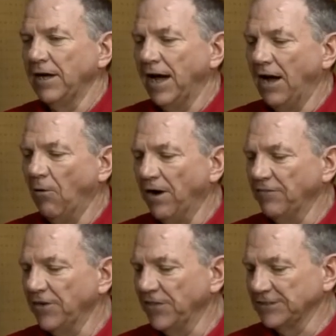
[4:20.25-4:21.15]

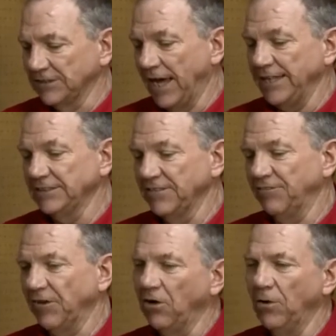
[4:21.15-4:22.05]
However, the size of the
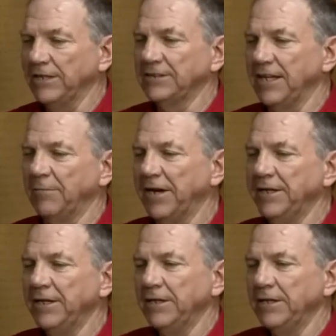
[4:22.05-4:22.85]
flow is limited.